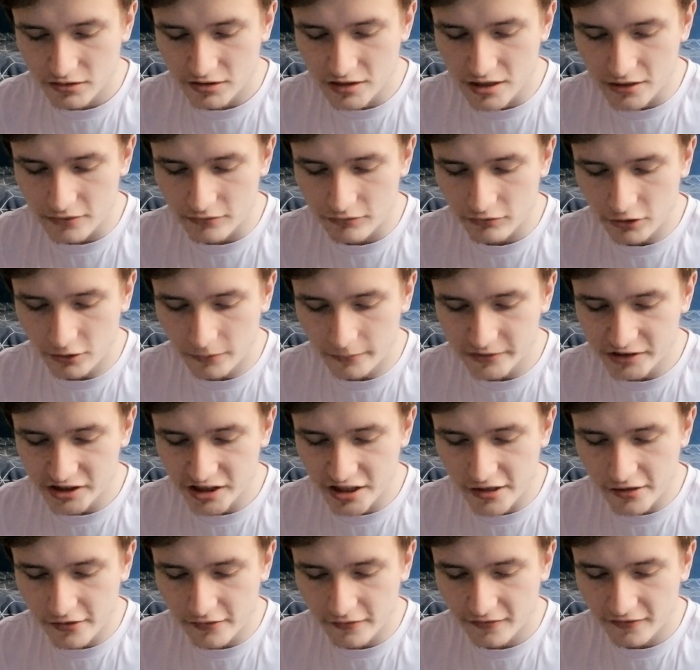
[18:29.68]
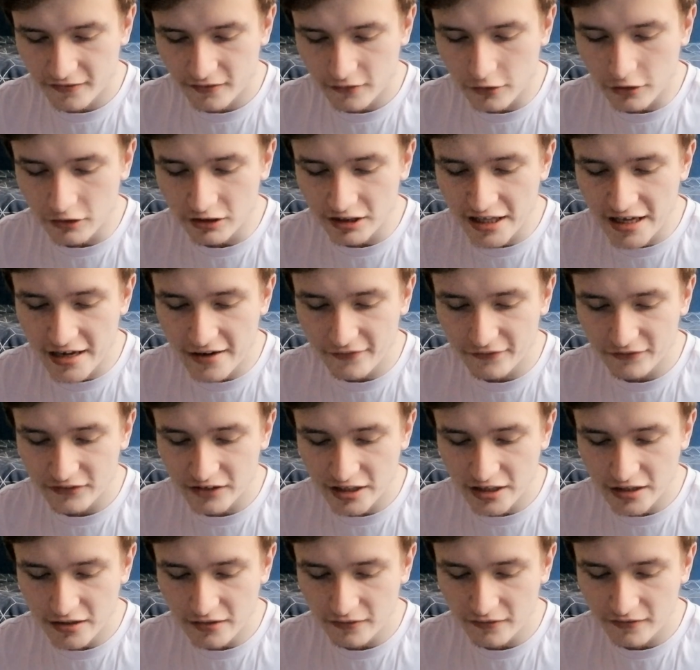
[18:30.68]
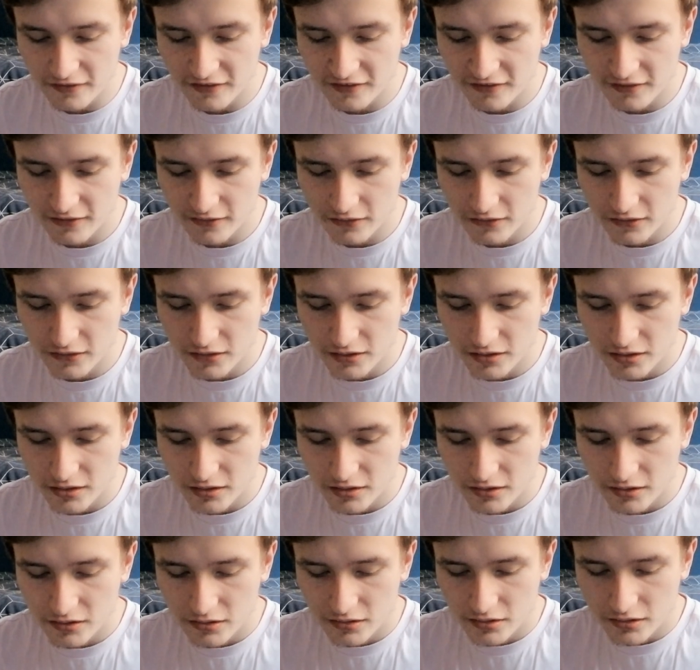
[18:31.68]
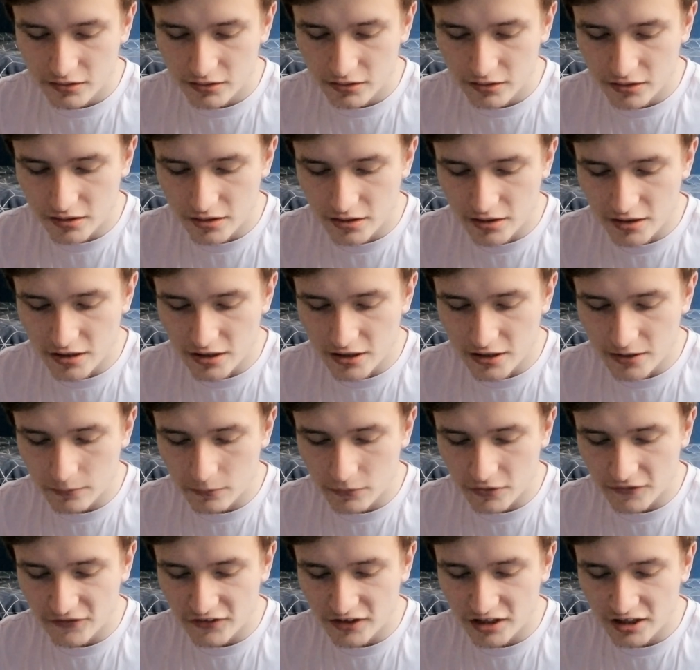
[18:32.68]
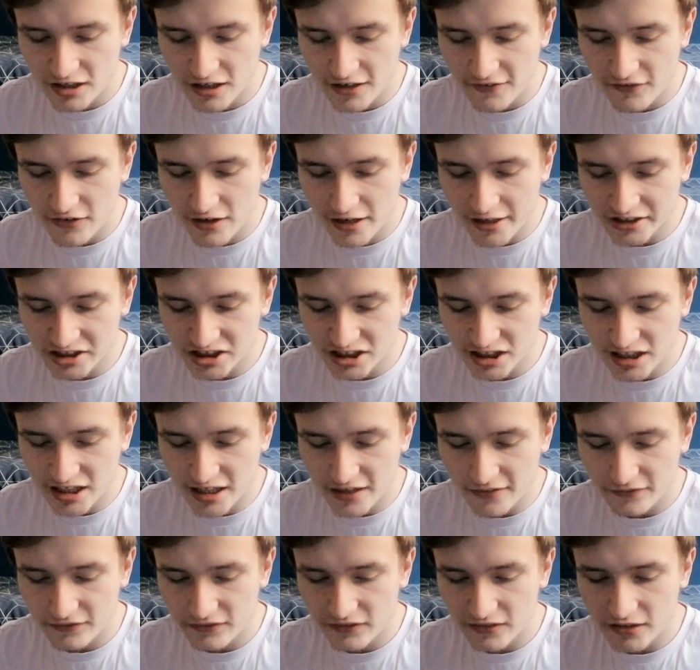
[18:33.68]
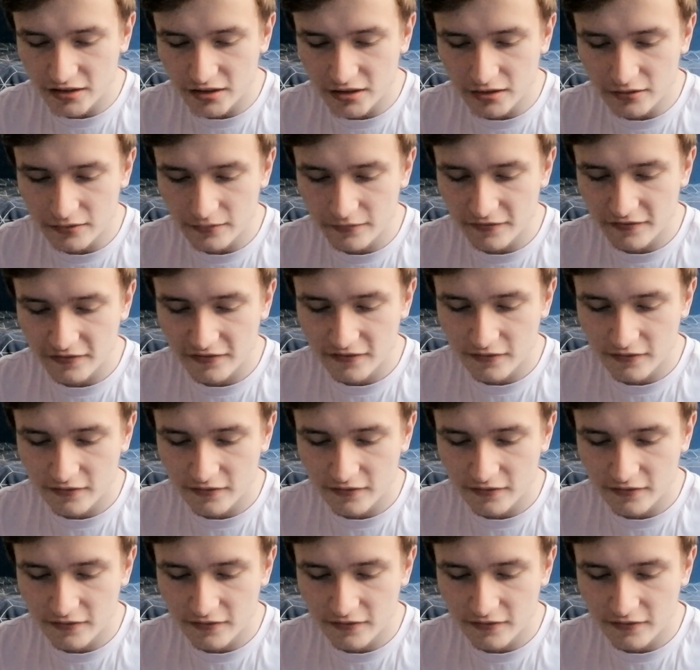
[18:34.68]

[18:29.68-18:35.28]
that group chat or left it. I think I've actually left it.